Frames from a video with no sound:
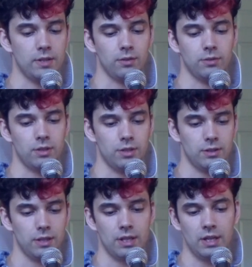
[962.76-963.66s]
too
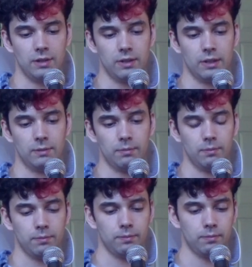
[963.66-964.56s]
seriously, and I think I'm
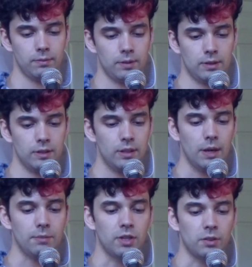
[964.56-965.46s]

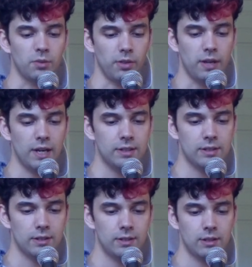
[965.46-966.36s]
done with
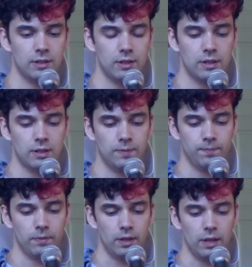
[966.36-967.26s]
that.
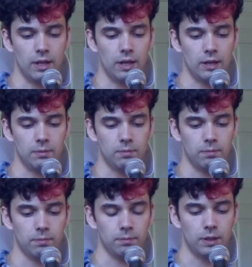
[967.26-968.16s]
And
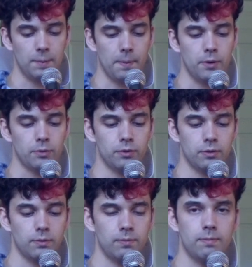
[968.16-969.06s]
I'm going to post
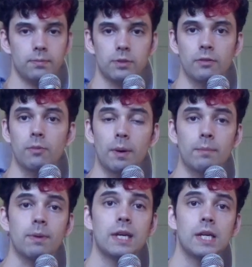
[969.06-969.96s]
stuff about
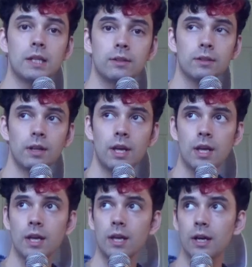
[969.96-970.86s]
me.
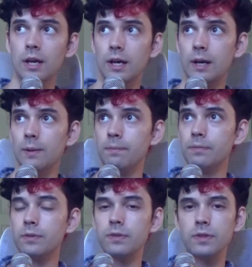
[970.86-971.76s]

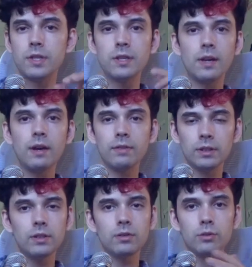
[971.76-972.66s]

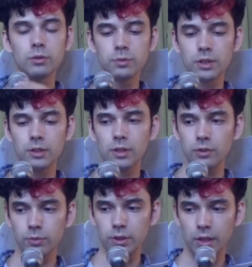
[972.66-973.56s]
Having this YouTube channel
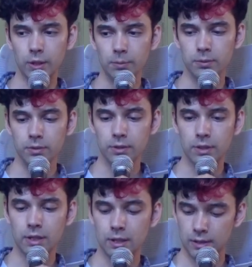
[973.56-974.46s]
has really helped
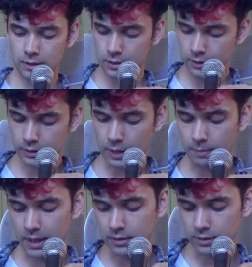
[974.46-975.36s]
that
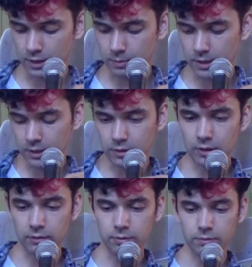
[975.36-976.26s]
mindset, because
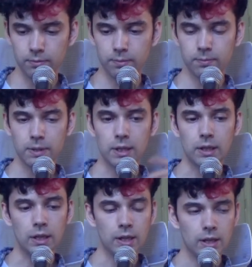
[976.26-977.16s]
I've been